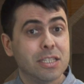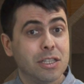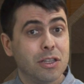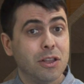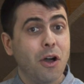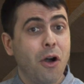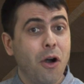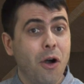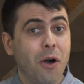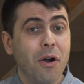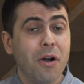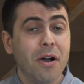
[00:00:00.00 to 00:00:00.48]

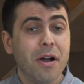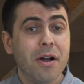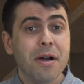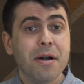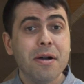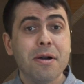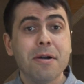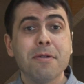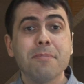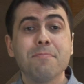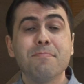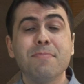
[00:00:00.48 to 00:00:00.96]
law,
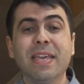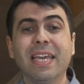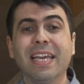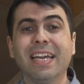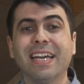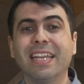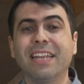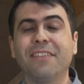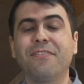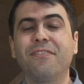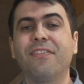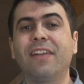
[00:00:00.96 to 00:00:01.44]
being
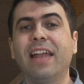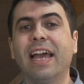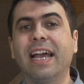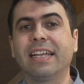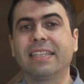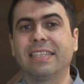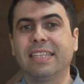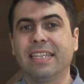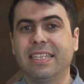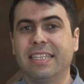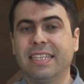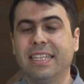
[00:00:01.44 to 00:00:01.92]

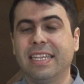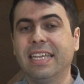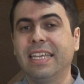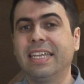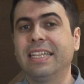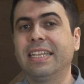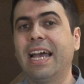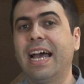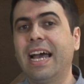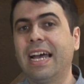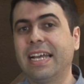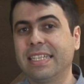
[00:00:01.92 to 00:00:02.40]
reflected
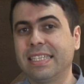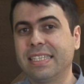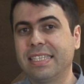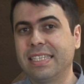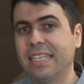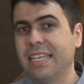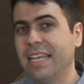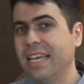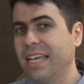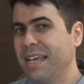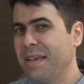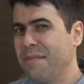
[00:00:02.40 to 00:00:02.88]
in us,
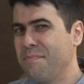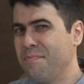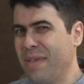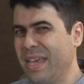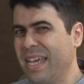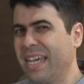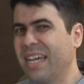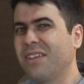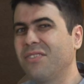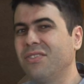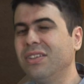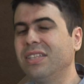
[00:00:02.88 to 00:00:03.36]

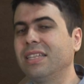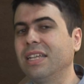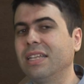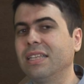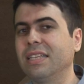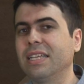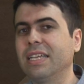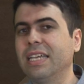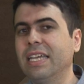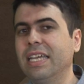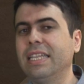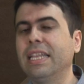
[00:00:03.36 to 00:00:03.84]
being written
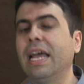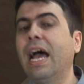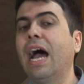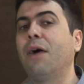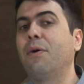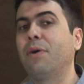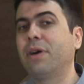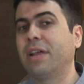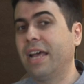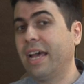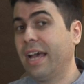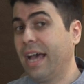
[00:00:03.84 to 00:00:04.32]
in
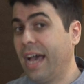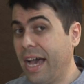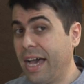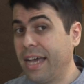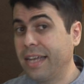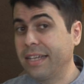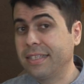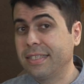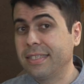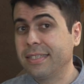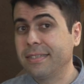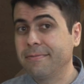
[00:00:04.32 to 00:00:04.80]
our
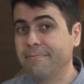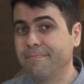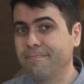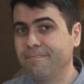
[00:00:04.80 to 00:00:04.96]
hearts.